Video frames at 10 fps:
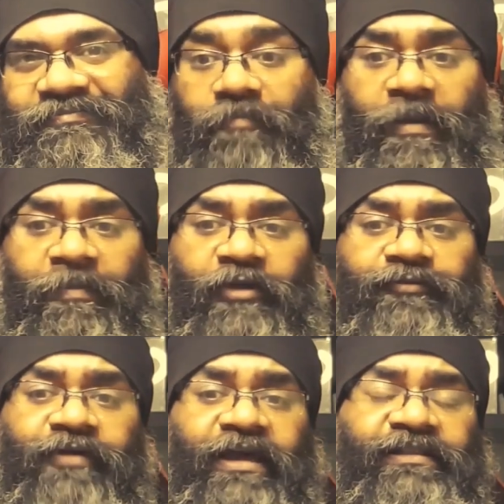
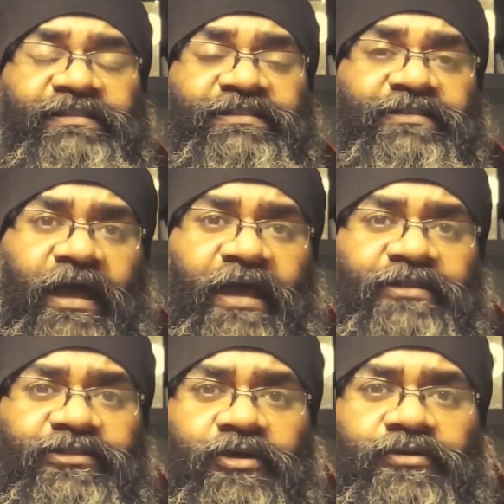Bibliophiles
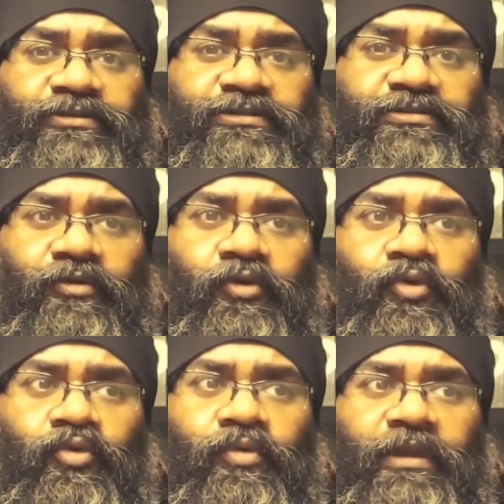and those
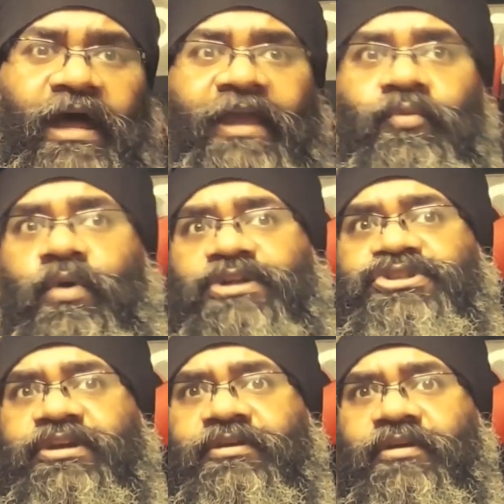who like
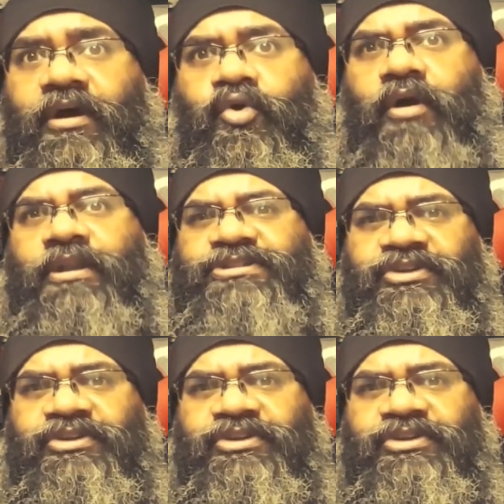watching a quality